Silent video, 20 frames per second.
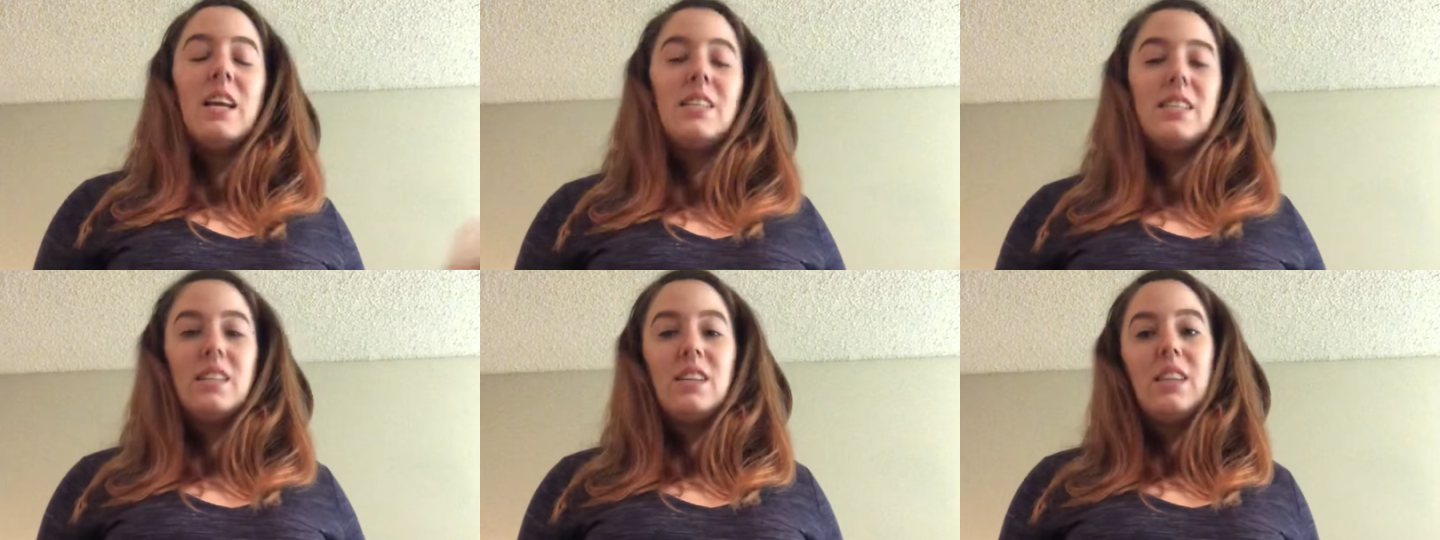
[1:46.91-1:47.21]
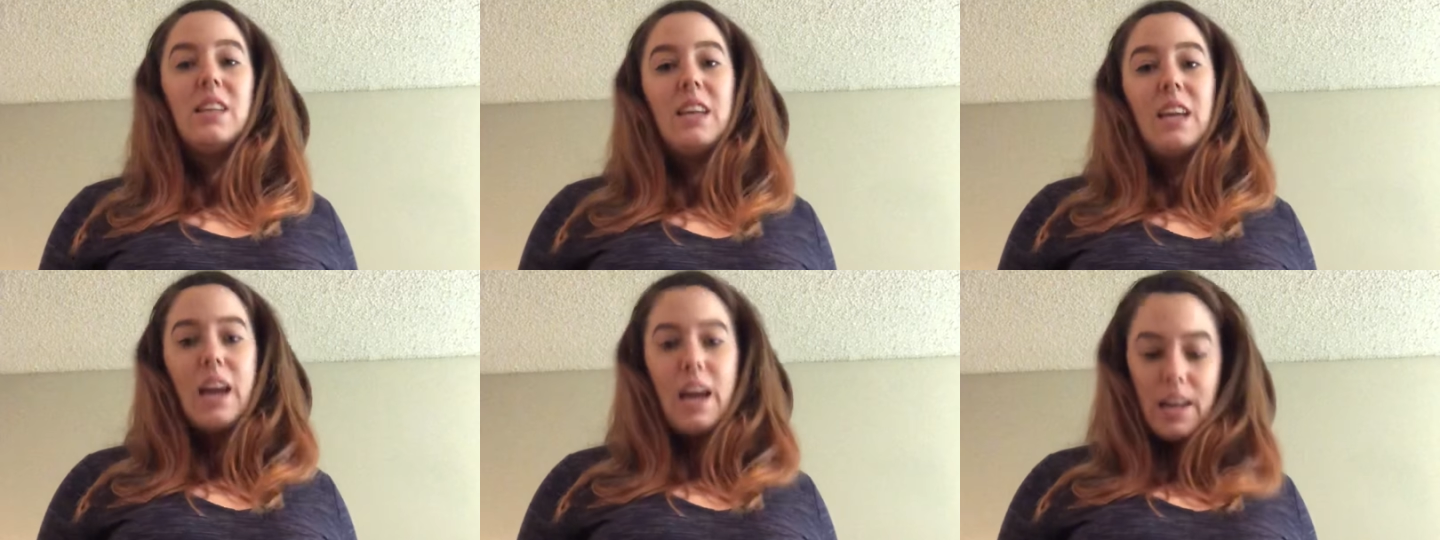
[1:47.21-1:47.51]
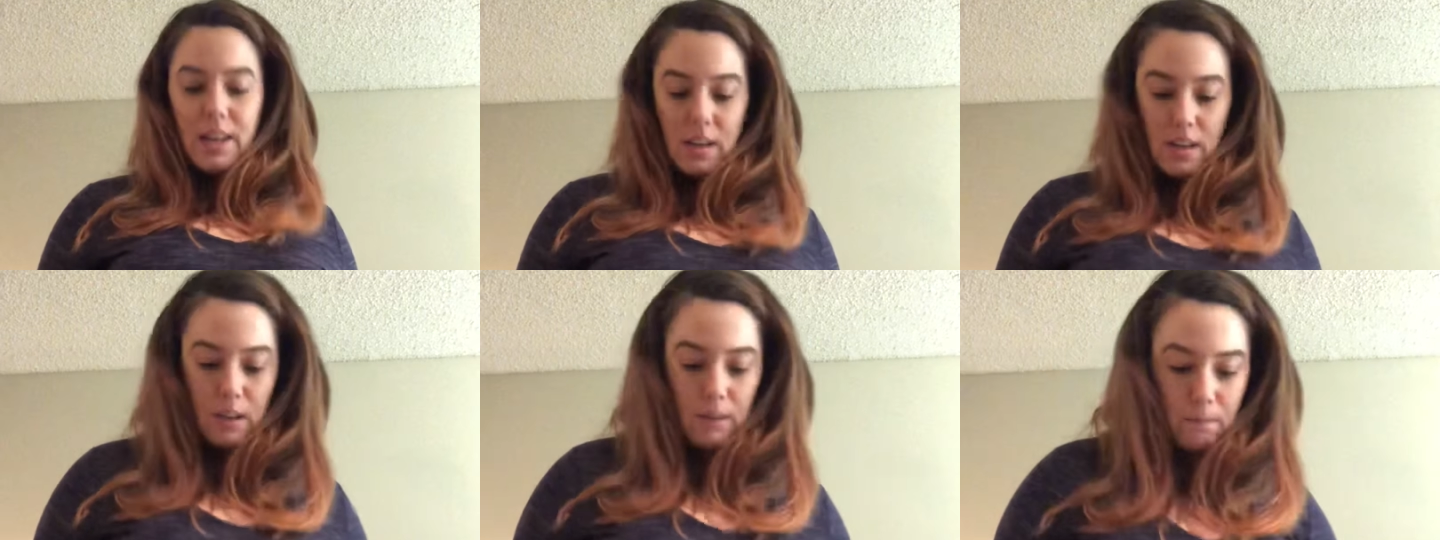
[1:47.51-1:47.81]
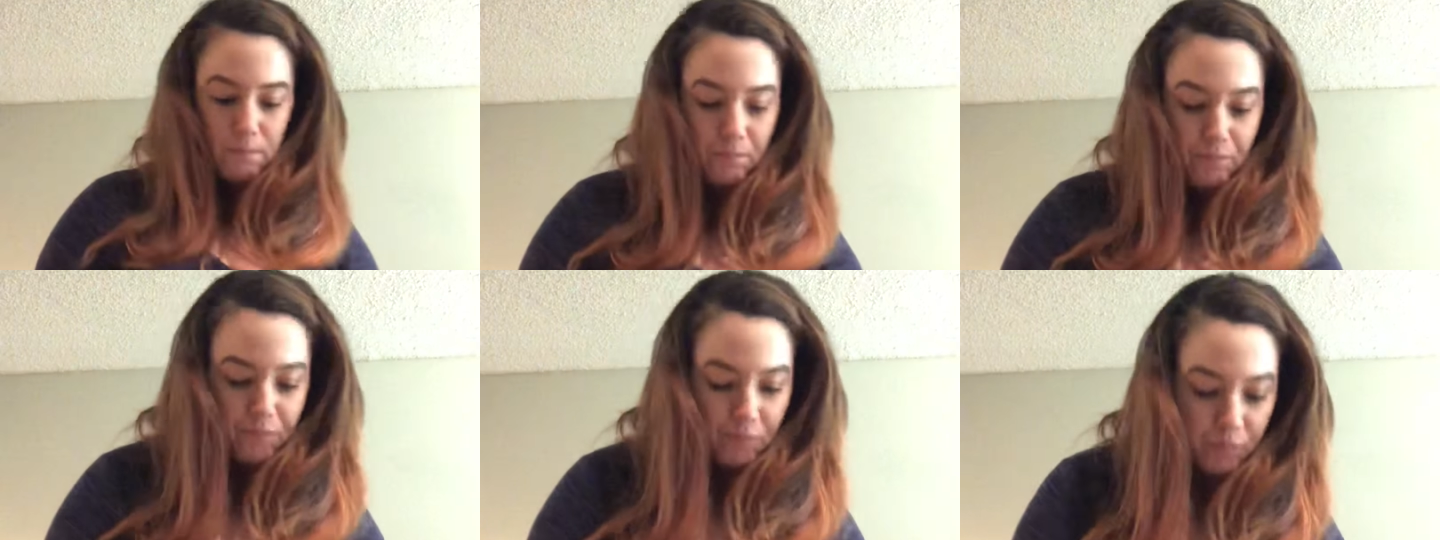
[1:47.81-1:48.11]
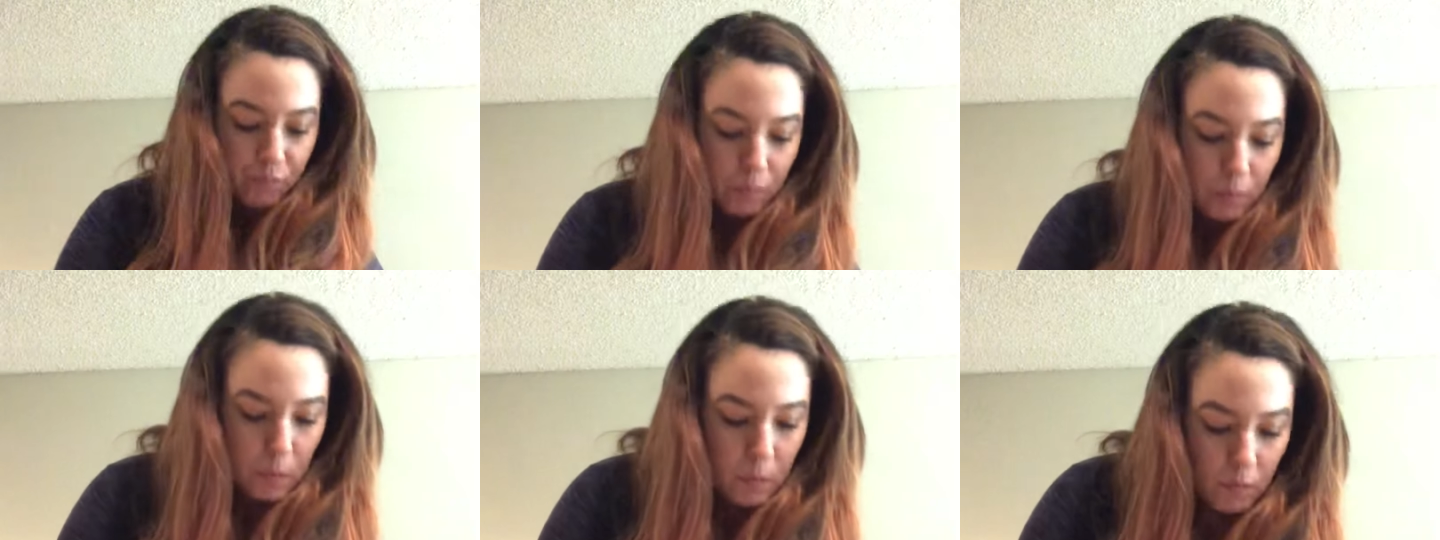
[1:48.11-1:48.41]
until the end
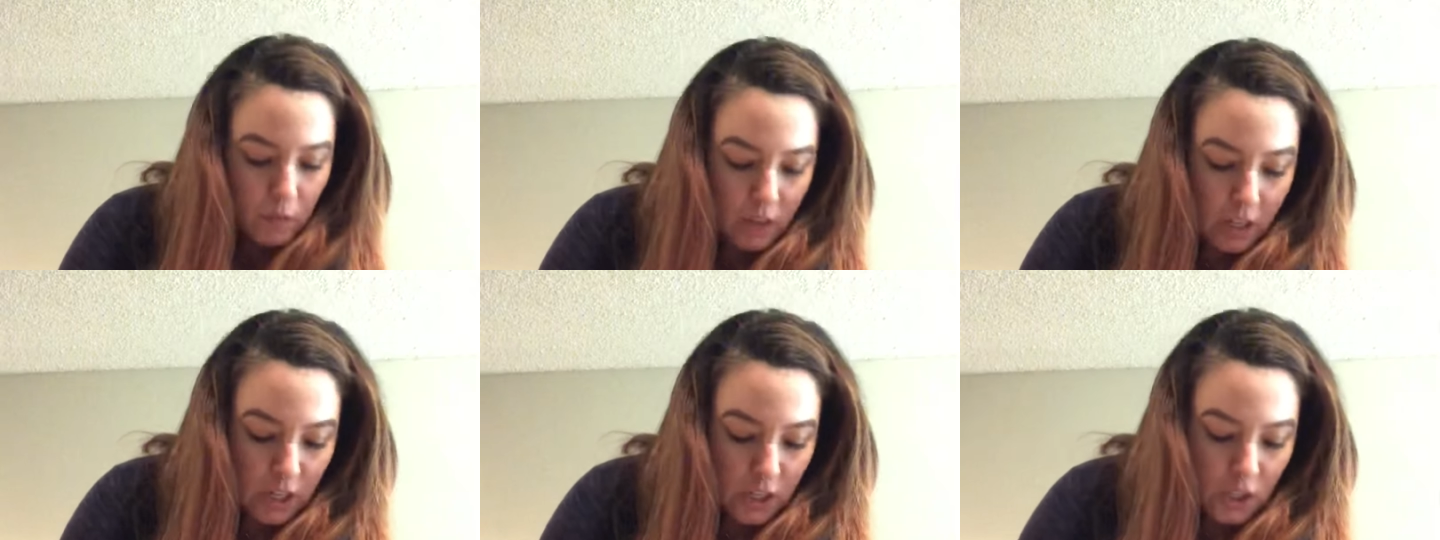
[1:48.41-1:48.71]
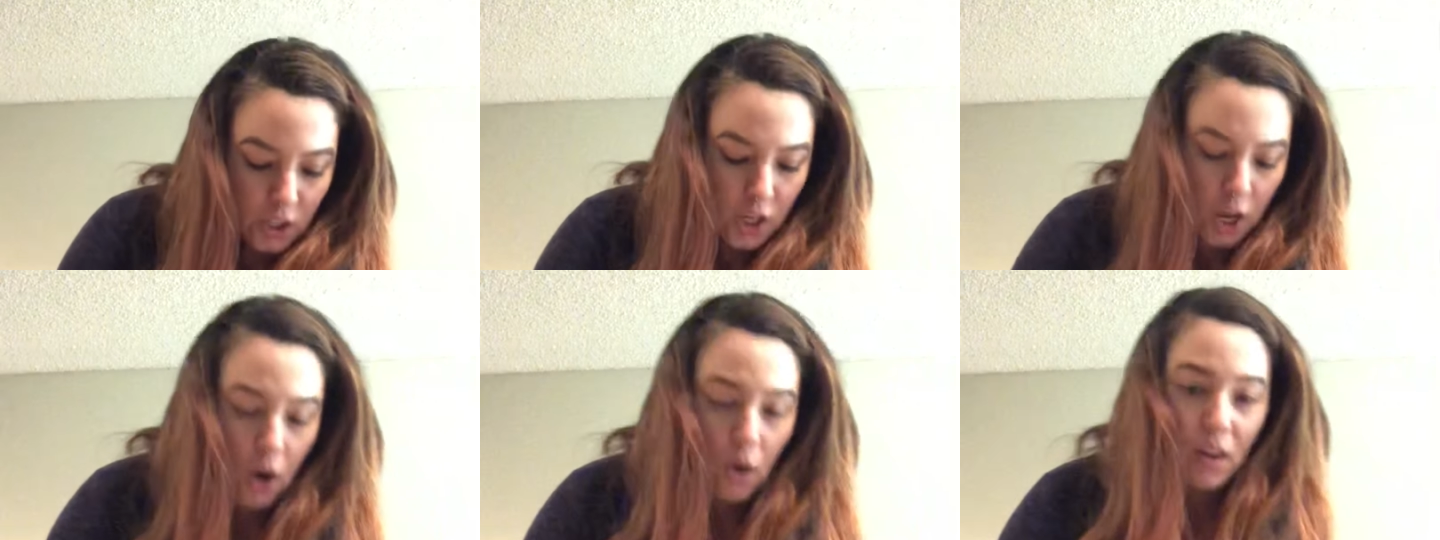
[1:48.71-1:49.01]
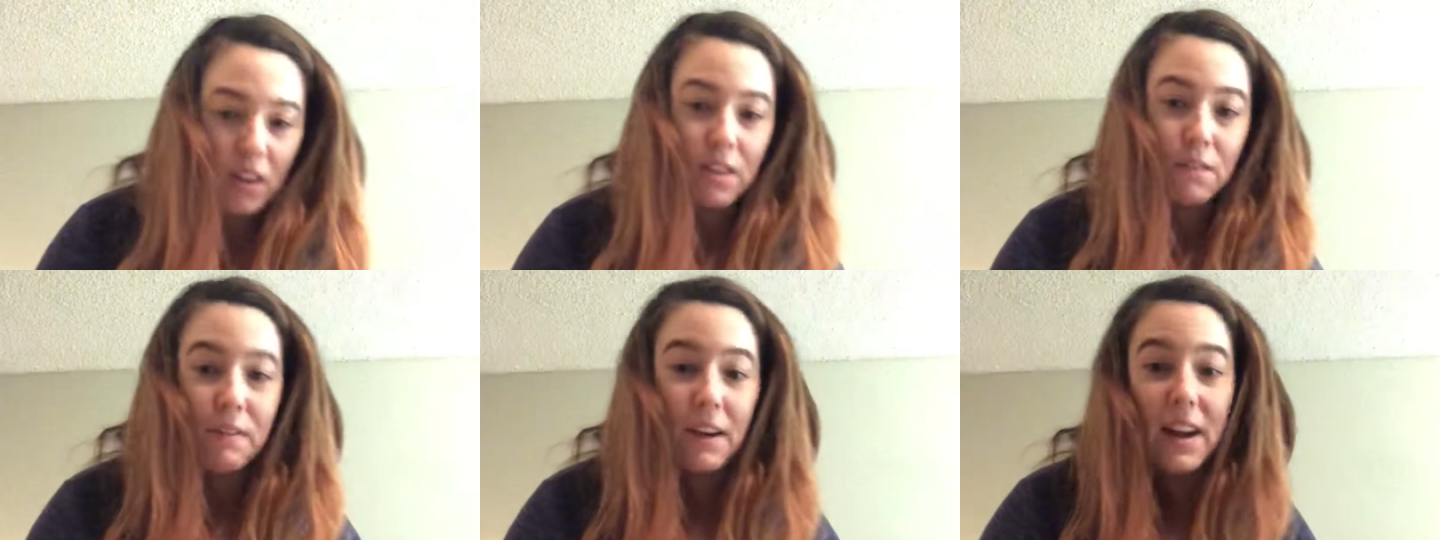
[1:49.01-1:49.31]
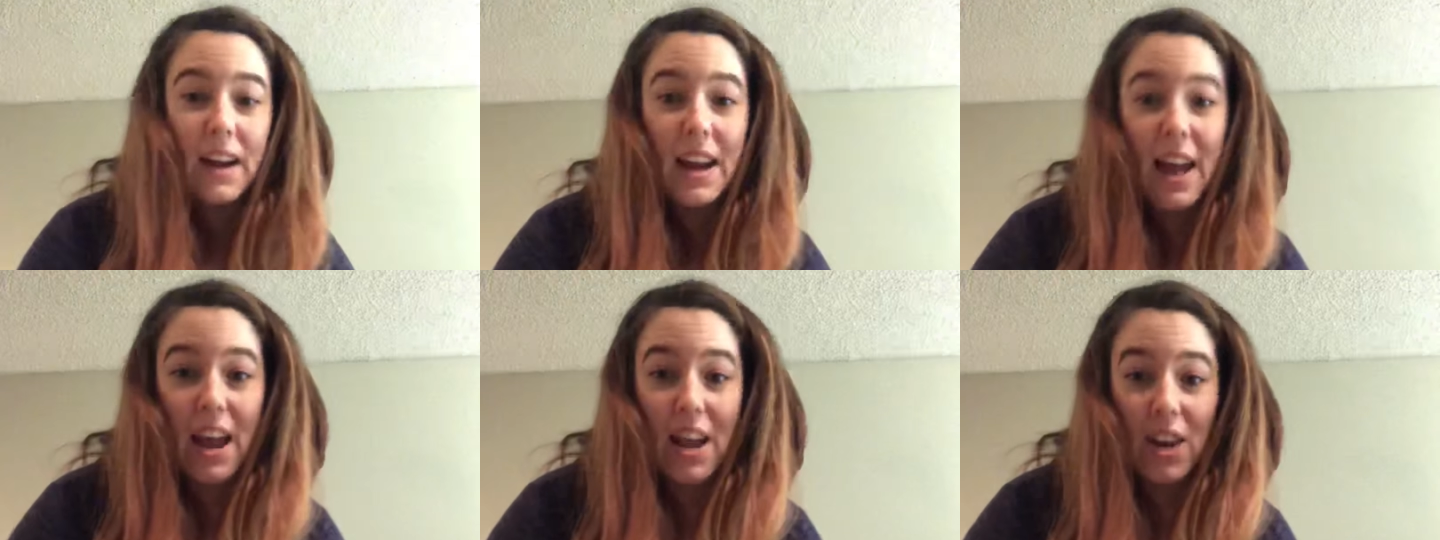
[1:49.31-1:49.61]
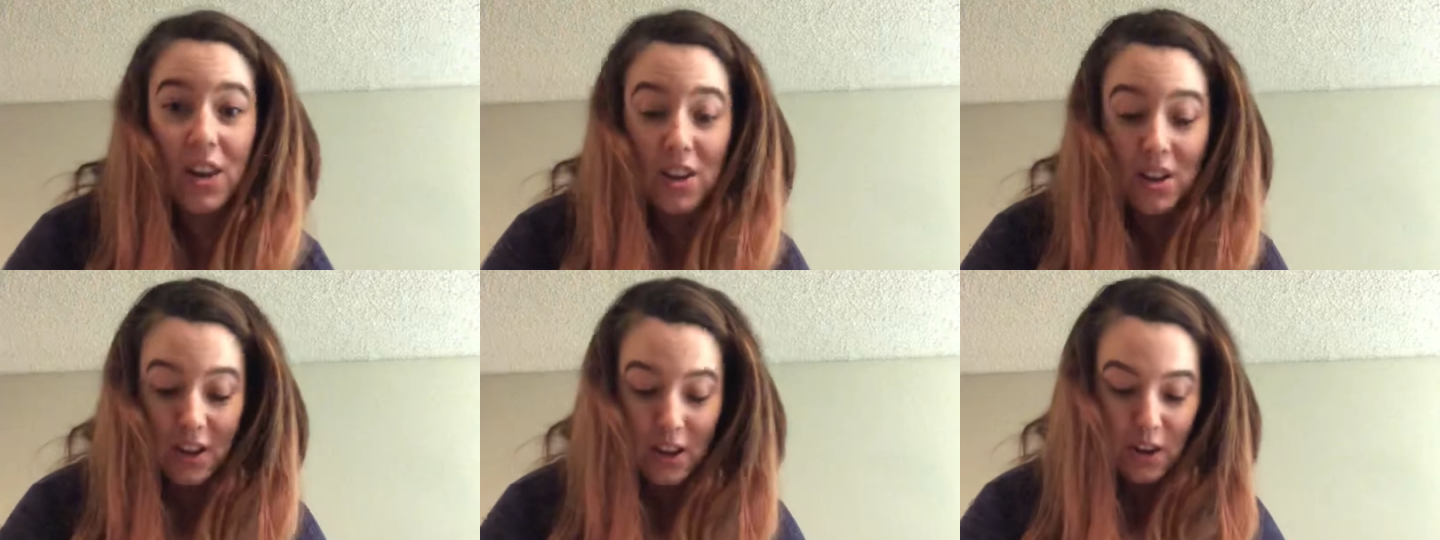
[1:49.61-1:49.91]
so at the very
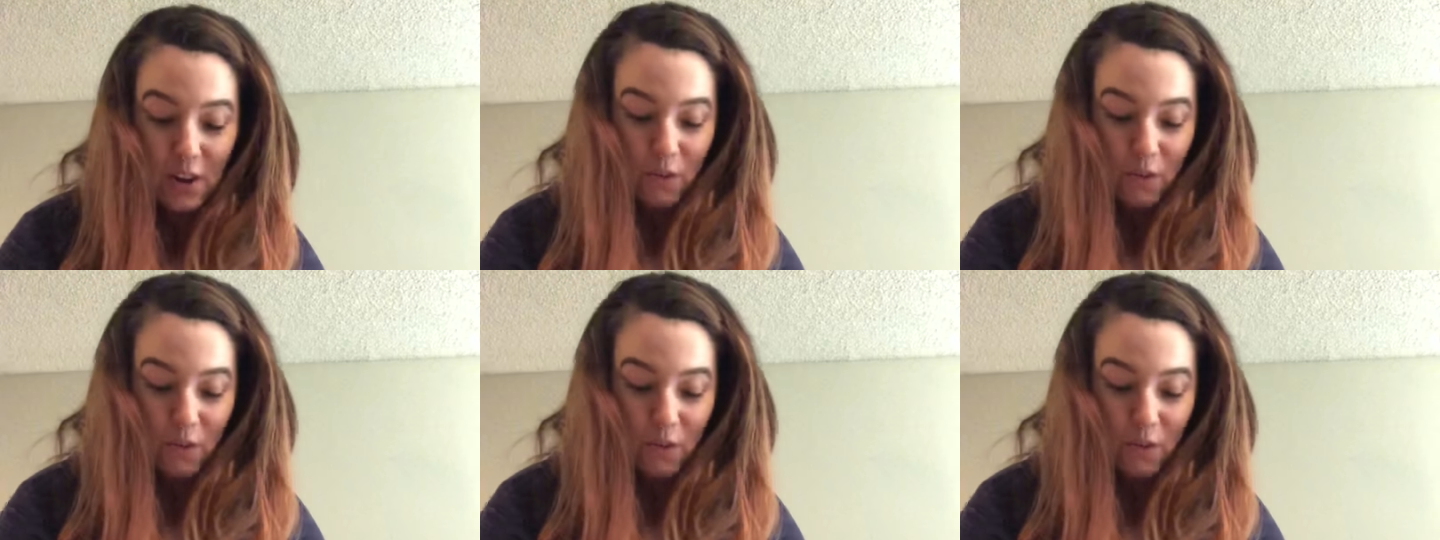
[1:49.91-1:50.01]
end